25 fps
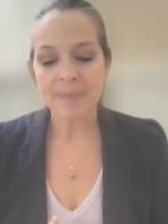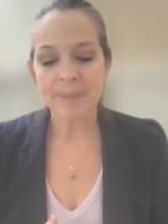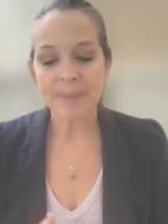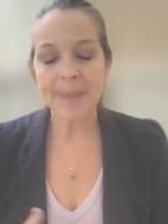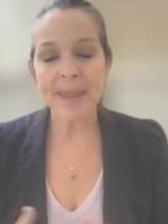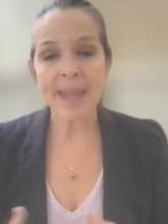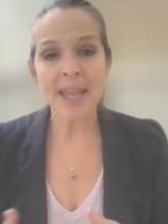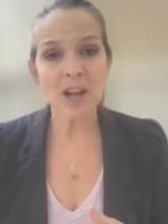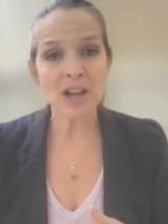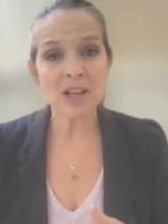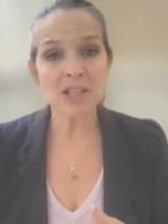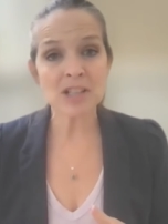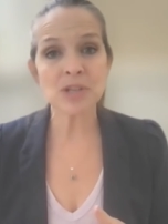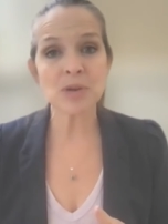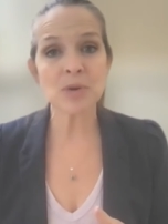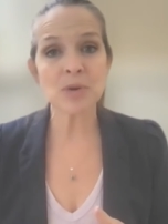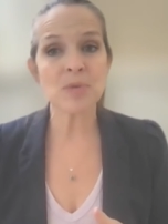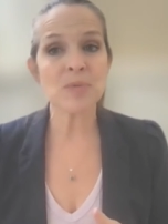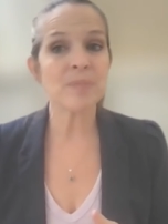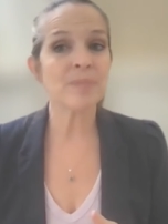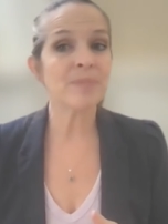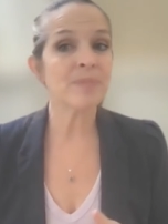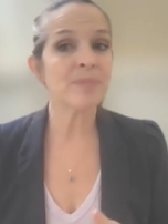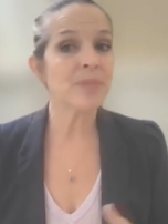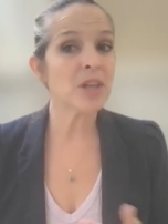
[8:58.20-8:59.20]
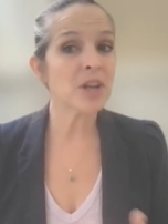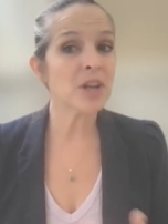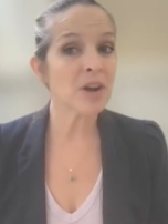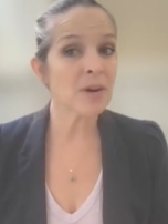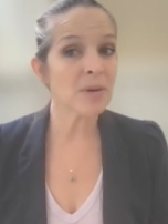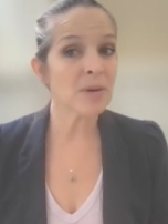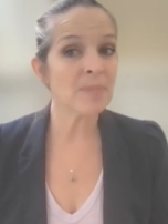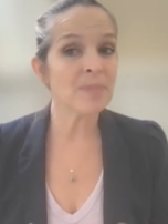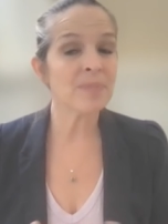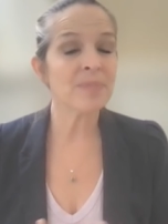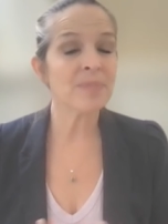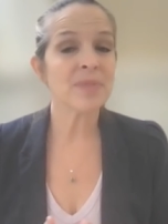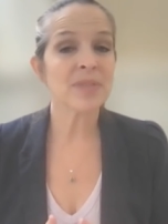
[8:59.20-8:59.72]
and also, you
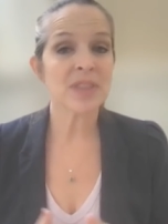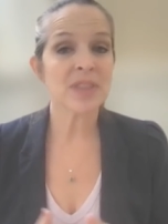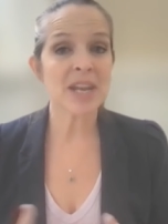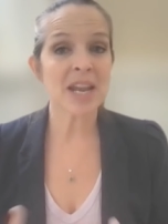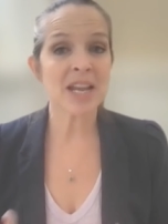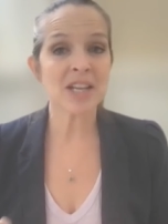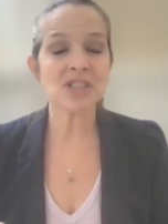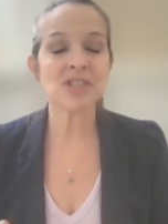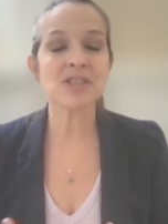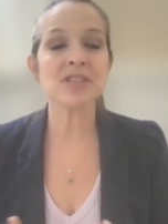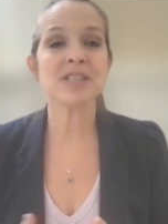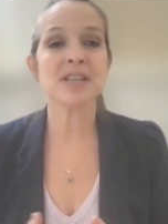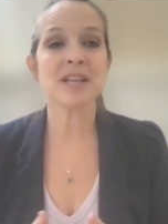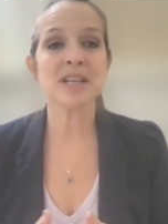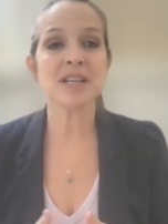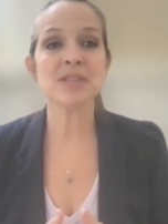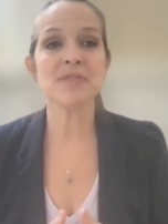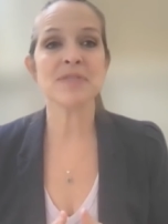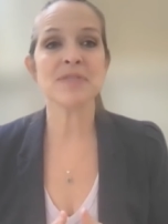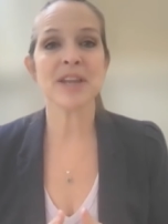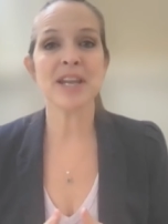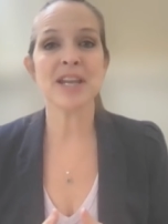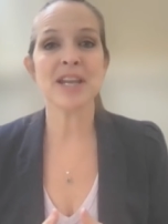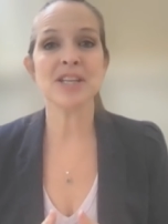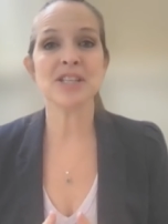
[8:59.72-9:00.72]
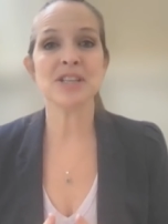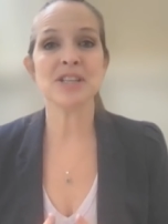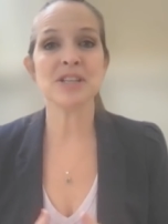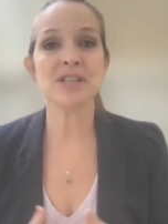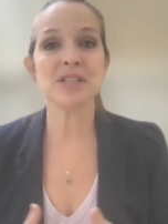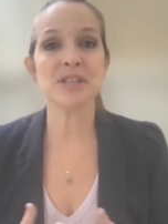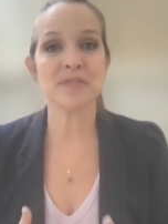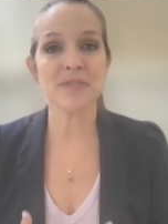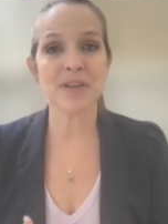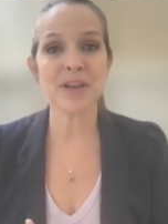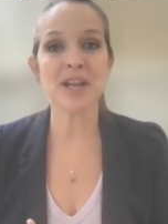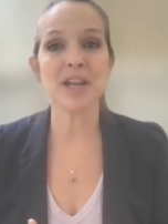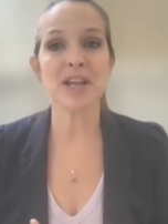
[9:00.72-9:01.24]
know, the National Science Foundation is
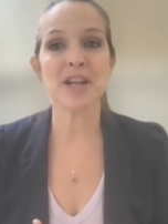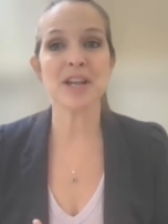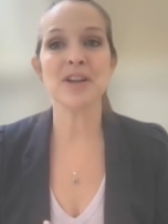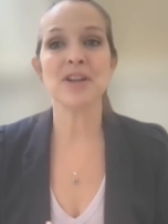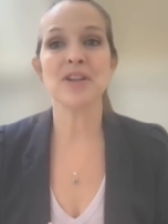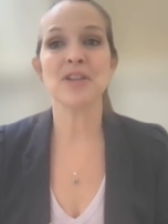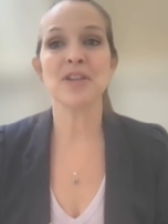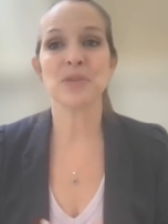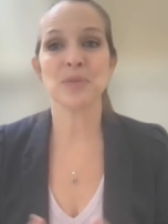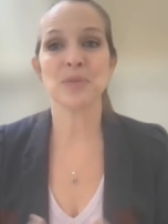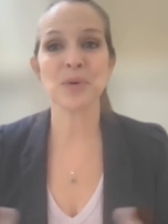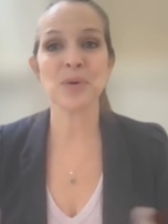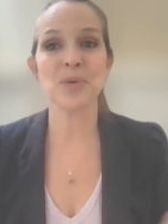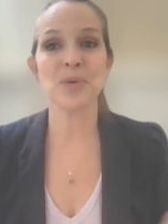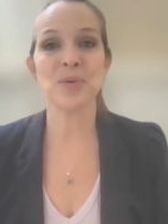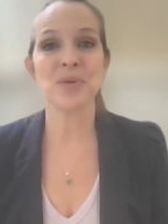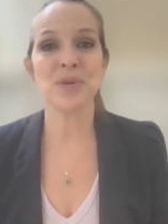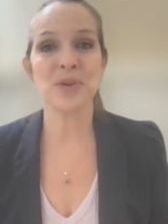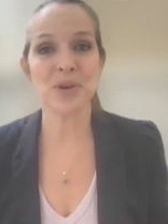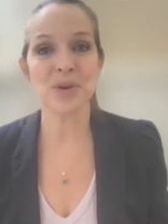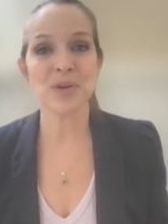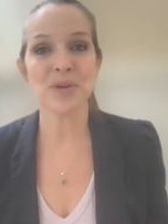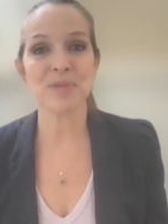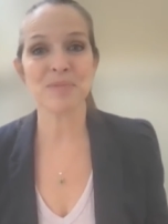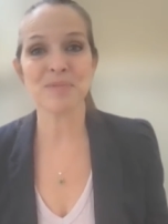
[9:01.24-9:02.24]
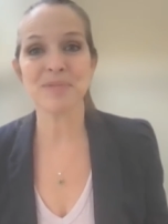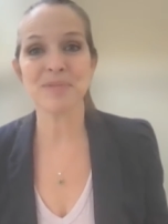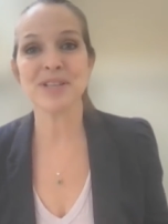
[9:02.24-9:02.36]
funded through your